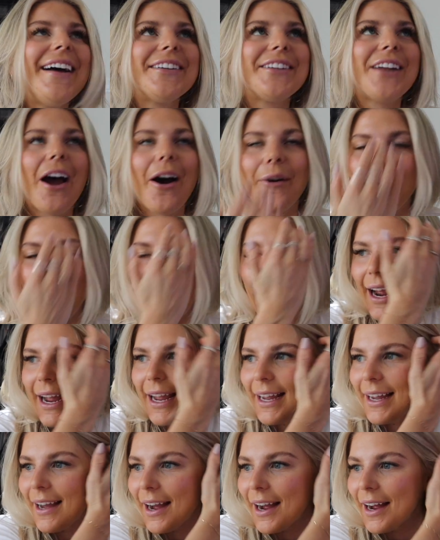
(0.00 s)
No,
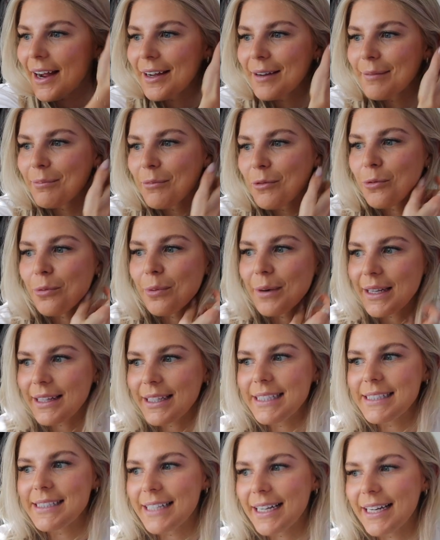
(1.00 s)
I
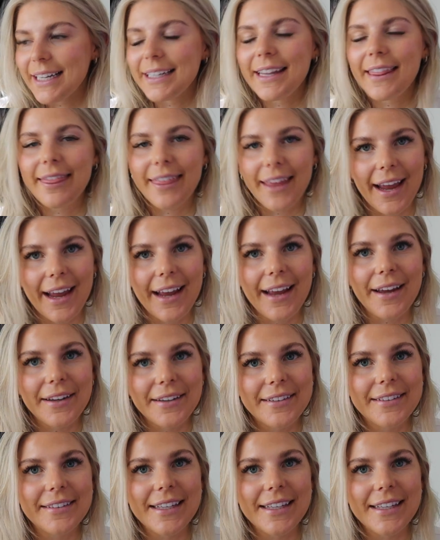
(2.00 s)
really did think,